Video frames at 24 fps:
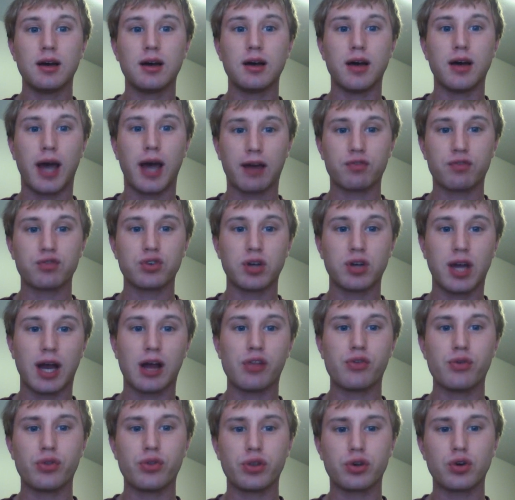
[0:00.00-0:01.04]
after
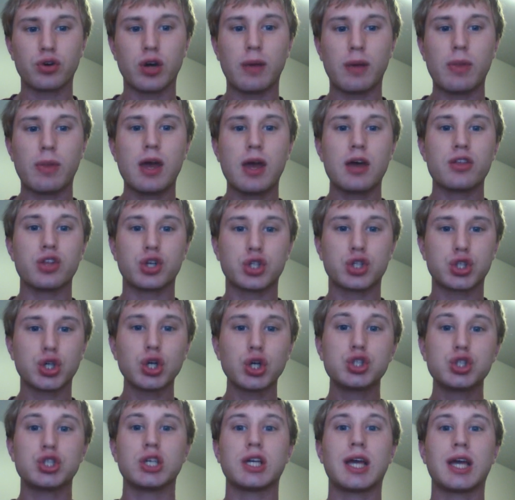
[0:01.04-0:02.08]
Catherine the Great. The
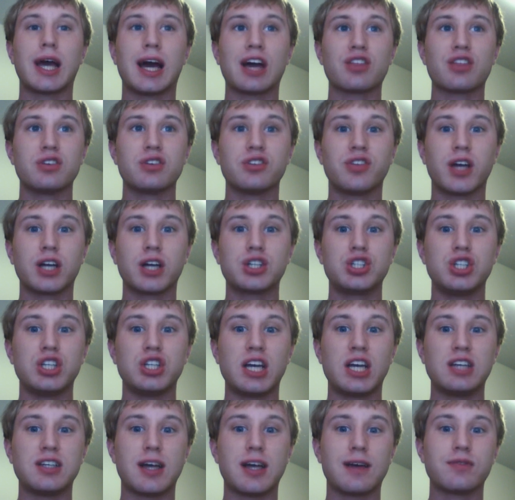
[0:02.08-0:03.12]
church in Catherine is actually
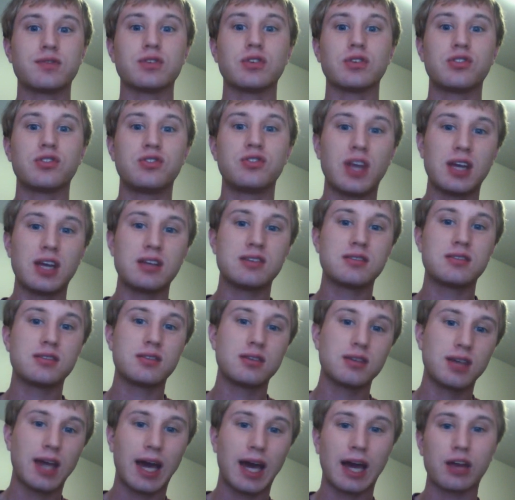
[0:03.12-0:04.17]
named after Saint
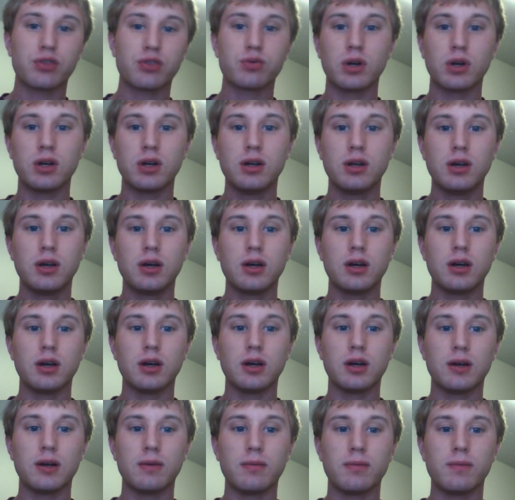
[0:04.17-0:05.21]
Catherine,
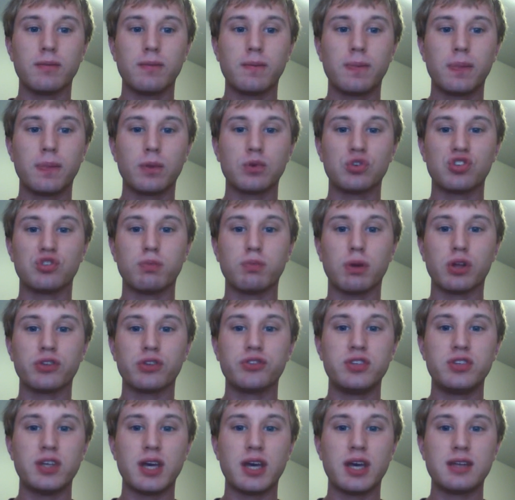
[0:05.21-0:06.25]
which is spelled
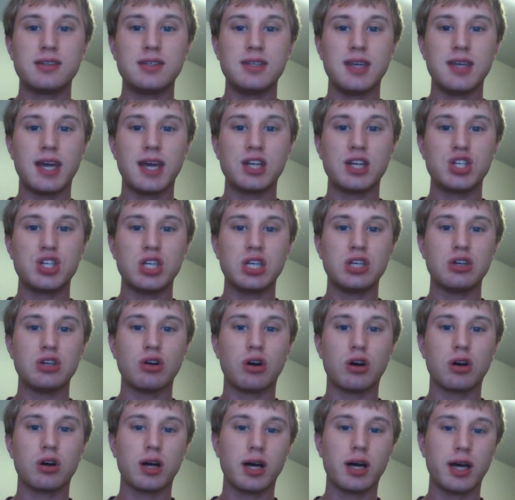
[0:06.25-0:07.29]

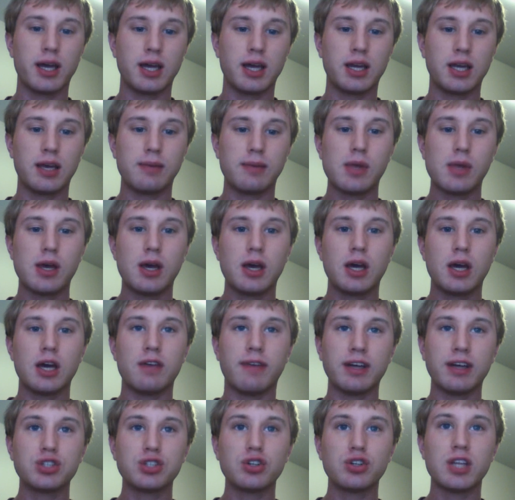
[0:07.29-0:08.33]
Catherine.
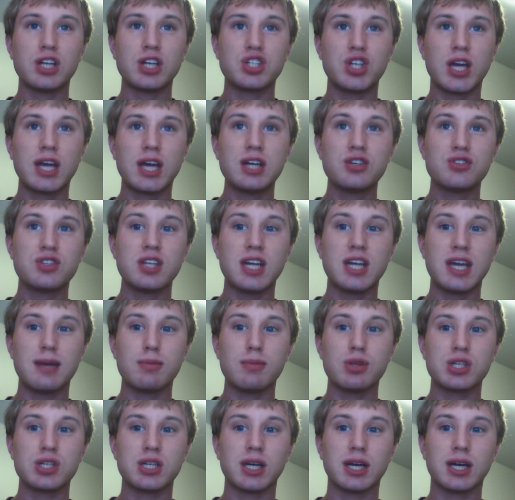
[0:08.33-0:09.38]
Eventually, they changed the
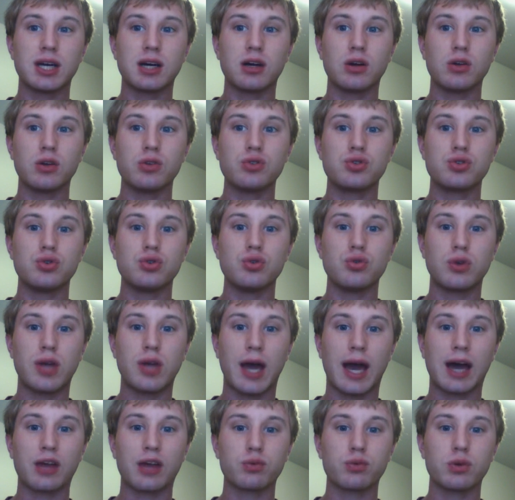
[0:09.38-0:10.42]
name of the town to
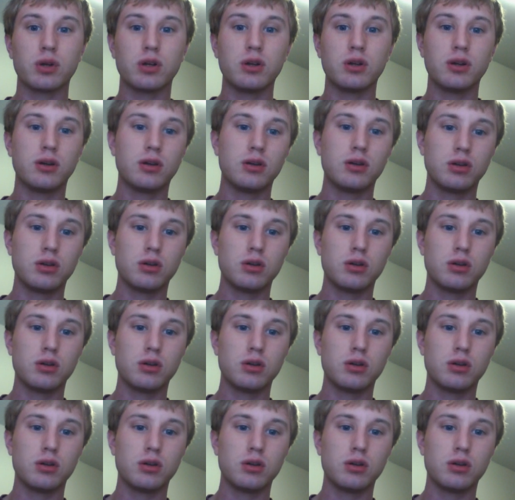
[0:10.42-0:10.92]
Catherine,